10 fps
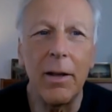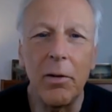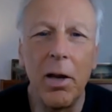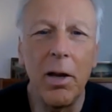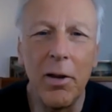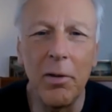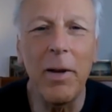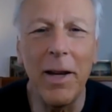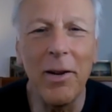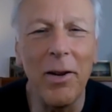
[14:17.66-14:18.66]
you, you
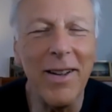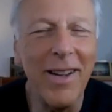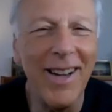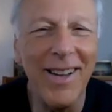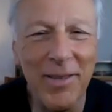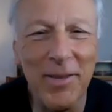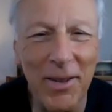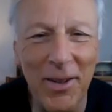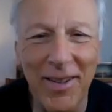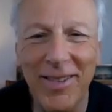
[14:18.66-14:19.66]
made all kinds of
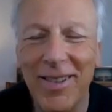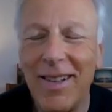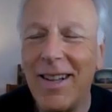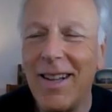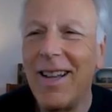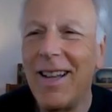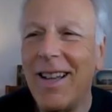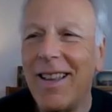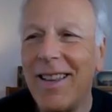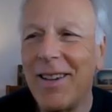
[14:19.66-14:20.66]
laws
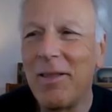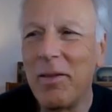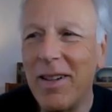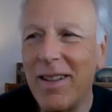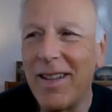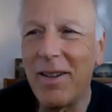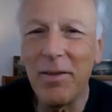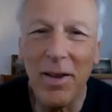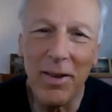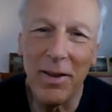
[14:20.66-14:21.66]
that really have
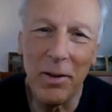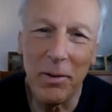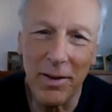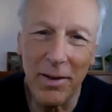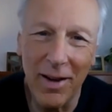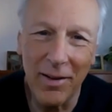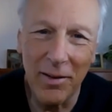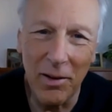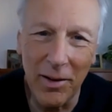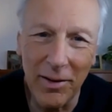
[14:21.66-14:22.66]
nothing to do with God's
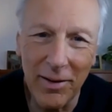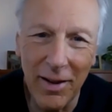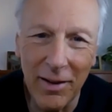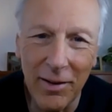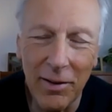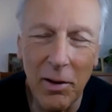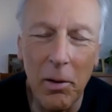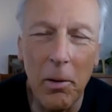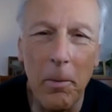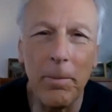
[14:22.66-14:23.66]
laws. And
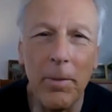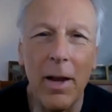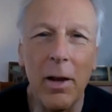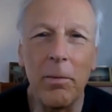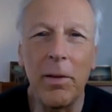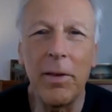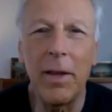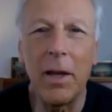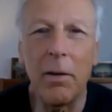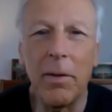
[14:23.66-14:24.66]
so I often
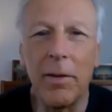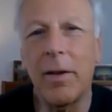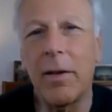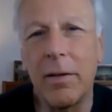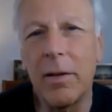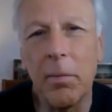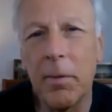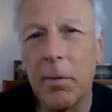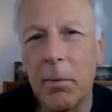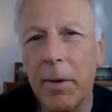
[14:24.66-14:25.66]
think of this as a
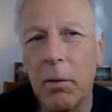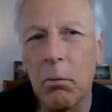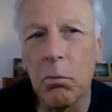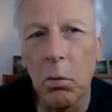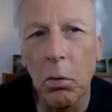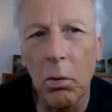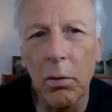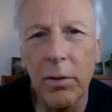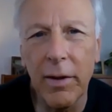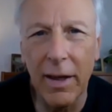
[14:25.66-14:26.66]
difference between
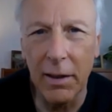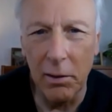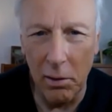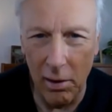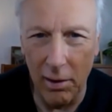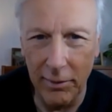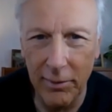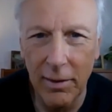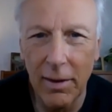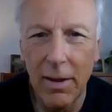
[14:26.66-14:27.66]
rules and laws.
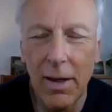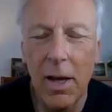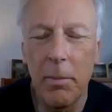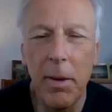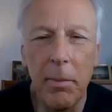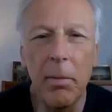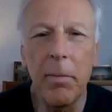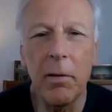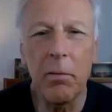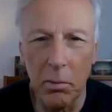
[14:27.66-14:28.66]
People
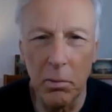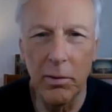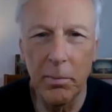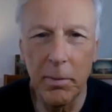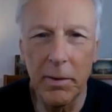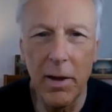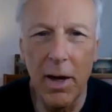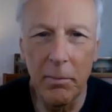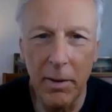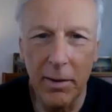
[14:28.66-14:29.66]
make rules, but
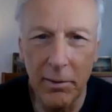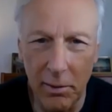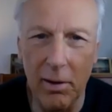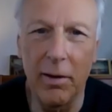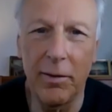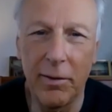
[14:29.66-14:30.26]
God makes laws.